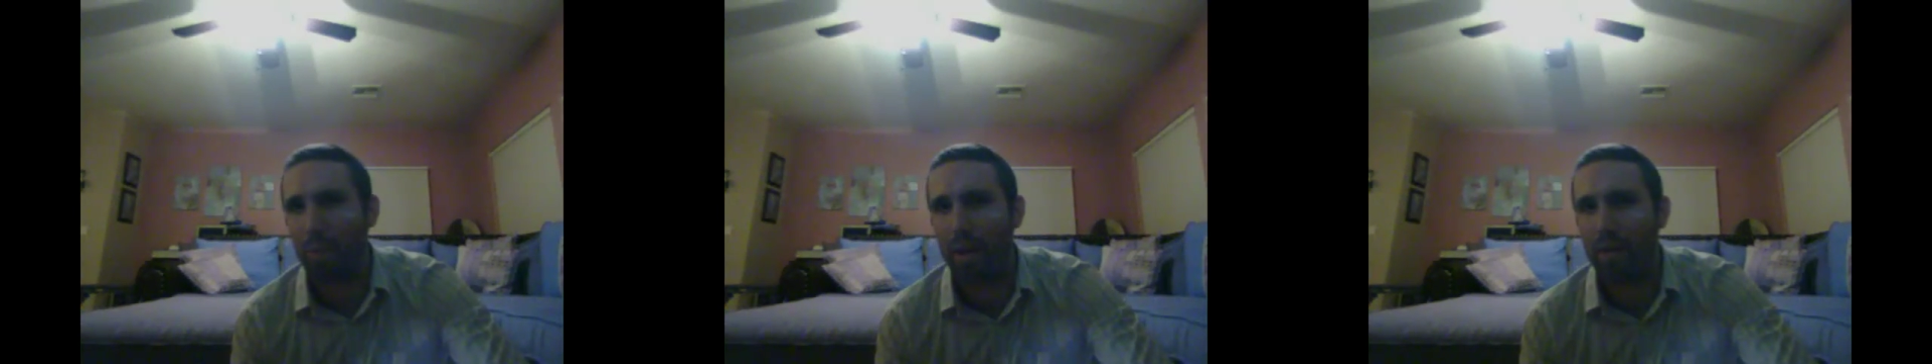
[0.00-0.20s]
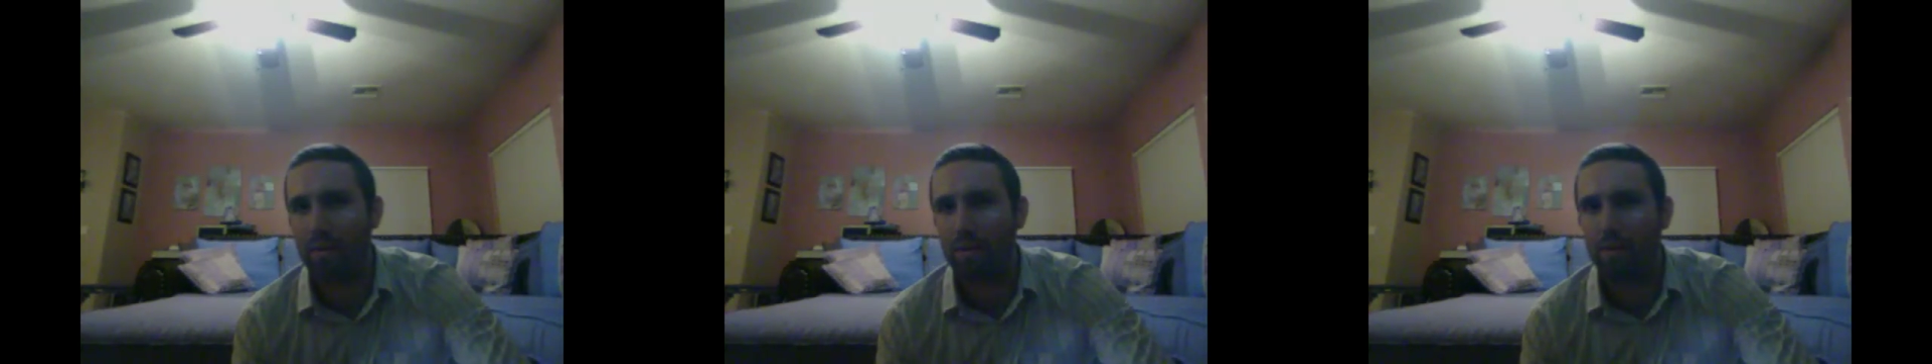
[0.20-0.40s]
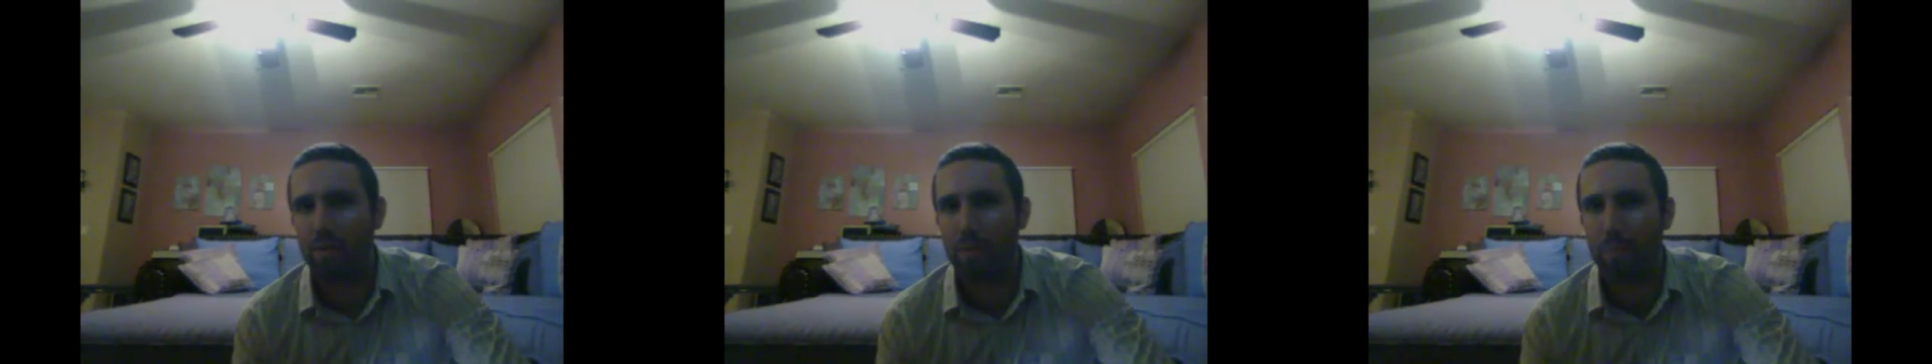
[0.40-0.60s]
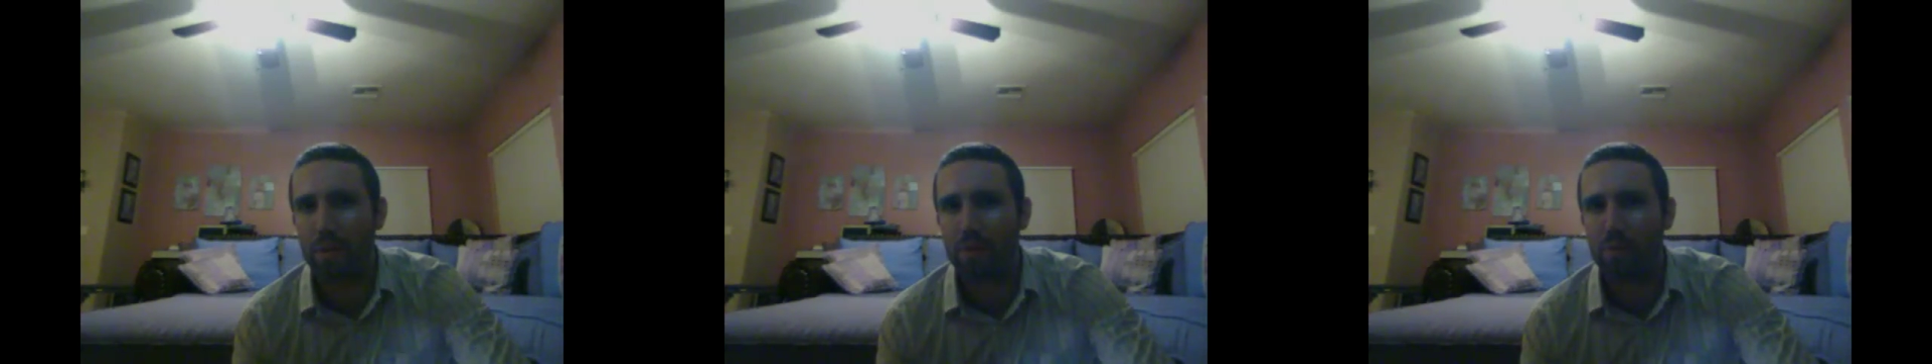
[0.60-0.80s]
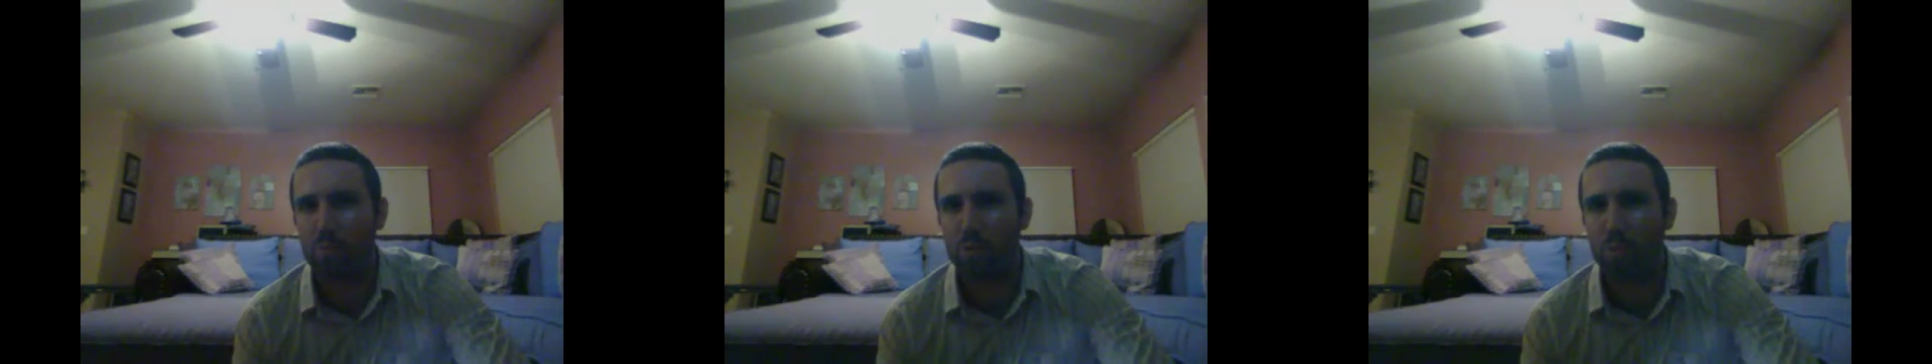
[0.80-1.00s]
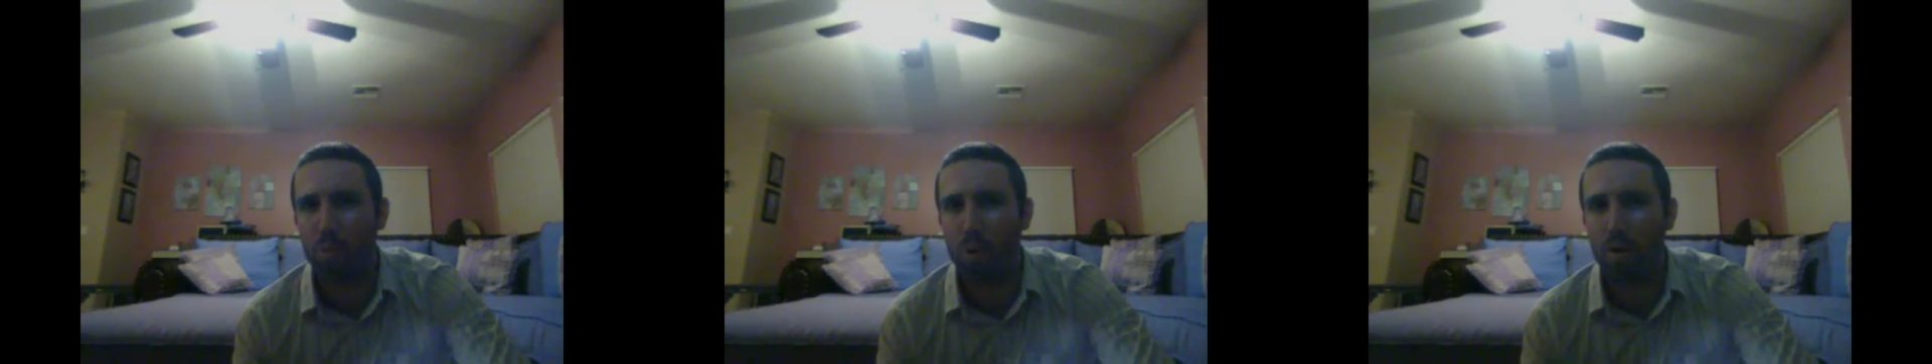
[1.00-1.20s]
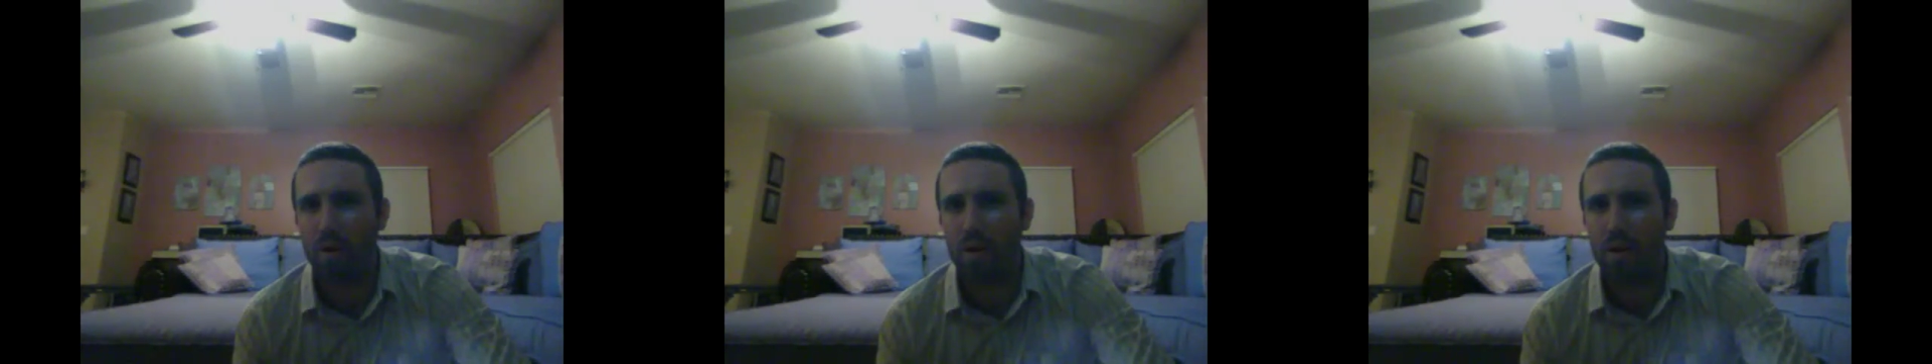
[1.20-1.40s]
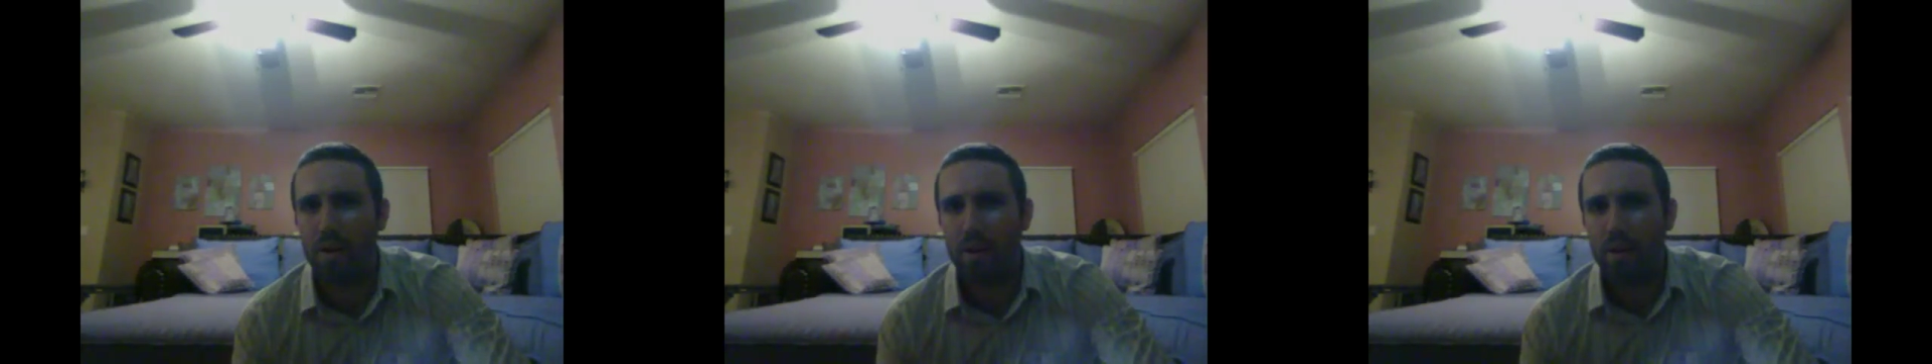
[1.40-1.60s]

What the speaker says: me out, giving me some support.